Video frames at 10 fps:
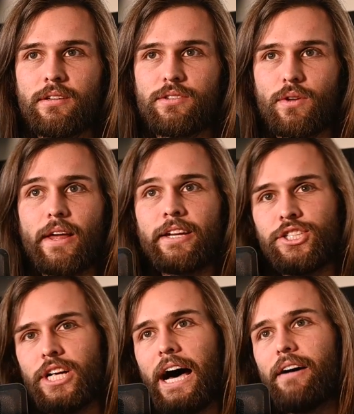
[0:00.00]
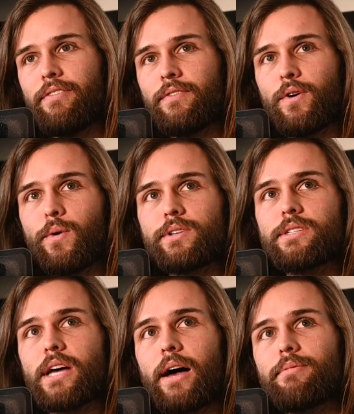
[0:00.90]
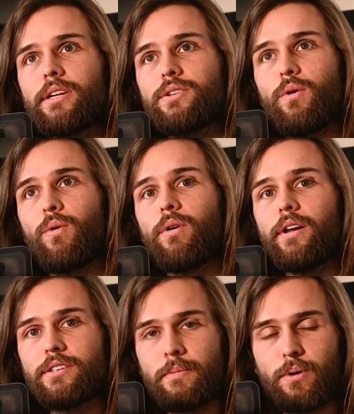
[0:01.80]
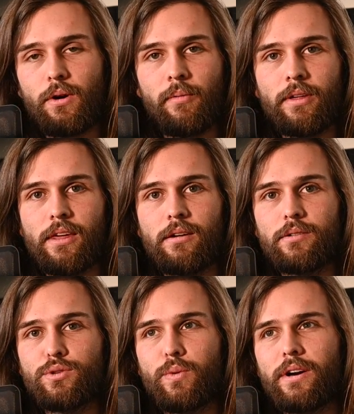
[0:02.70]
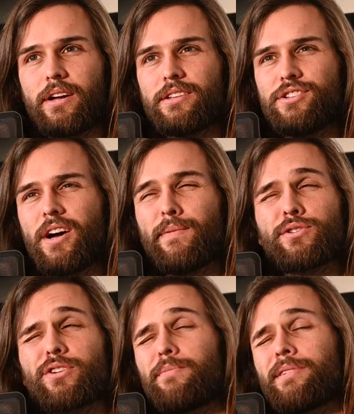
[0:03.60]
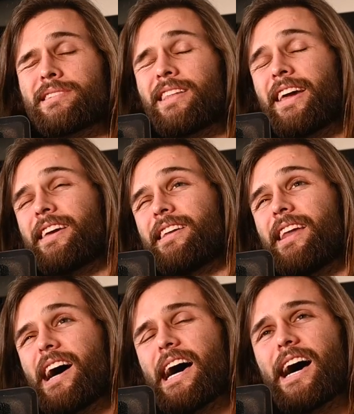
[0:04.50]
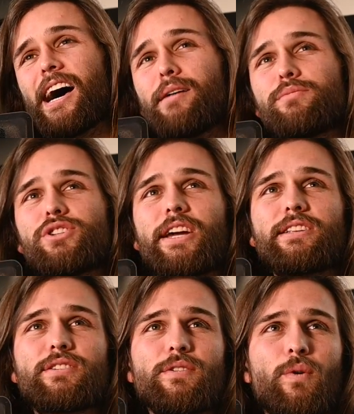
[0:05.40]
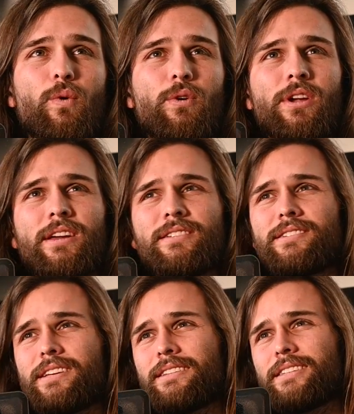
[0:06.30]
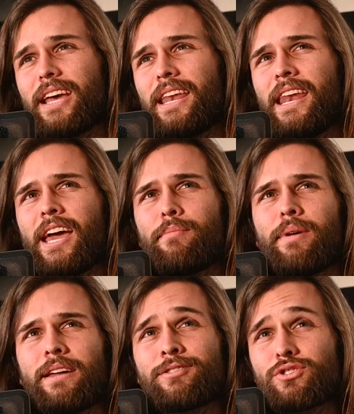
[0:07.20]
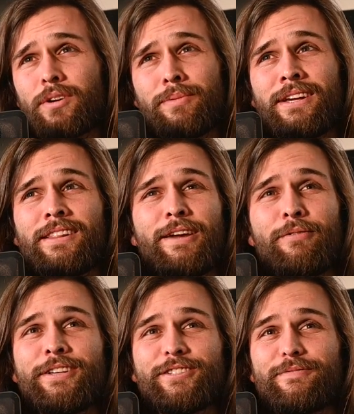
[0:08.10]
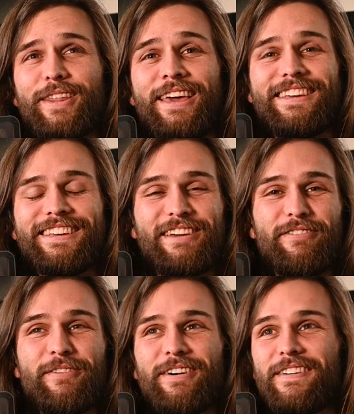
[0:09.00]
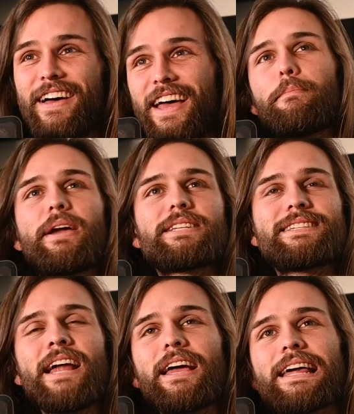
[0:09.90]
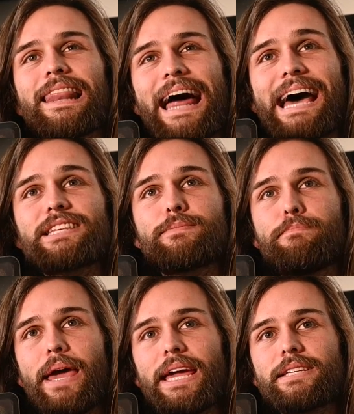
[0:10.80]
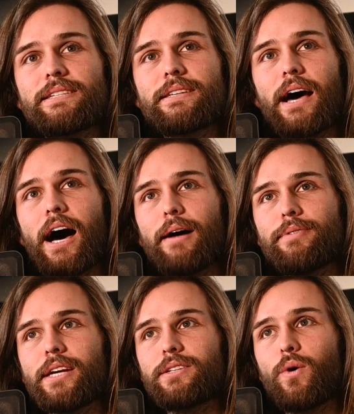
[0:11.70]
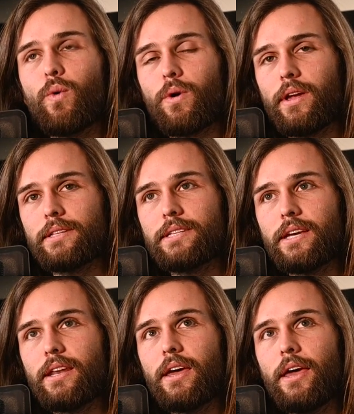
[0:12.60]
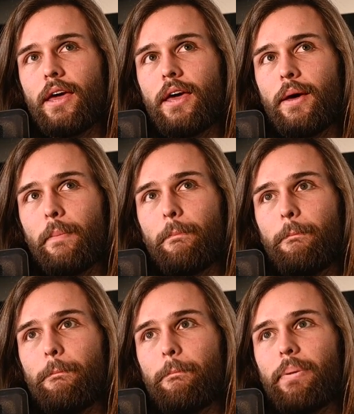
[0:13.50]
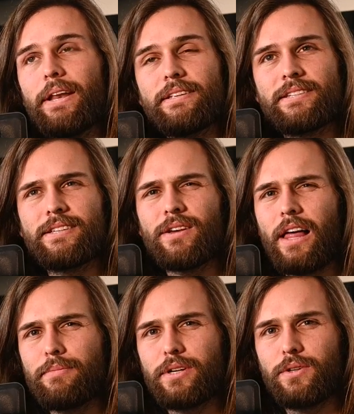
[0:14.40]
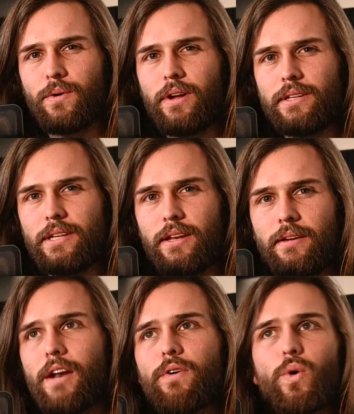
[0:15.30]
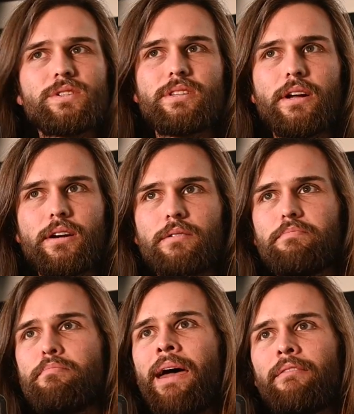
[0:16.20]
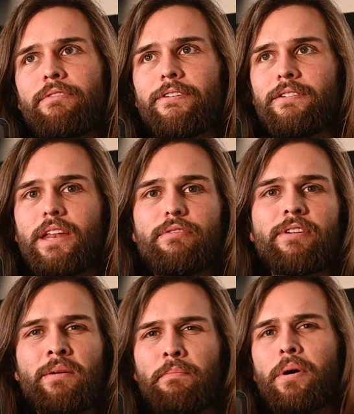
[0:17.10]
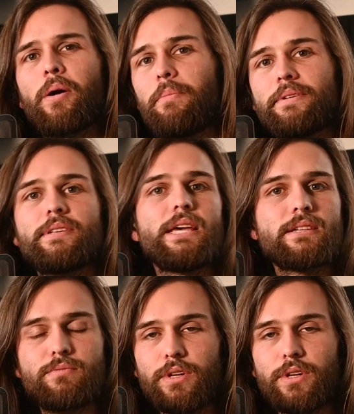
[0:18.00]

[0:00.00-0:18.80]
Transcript: So like Java, of course, is object-oriented programming language, whereas JavaScript is like an object-oriented dynamic scripting language, if you will, because it's not class-based object-oriented, but it's still object-oriented. And of course, they're meant for different purposes.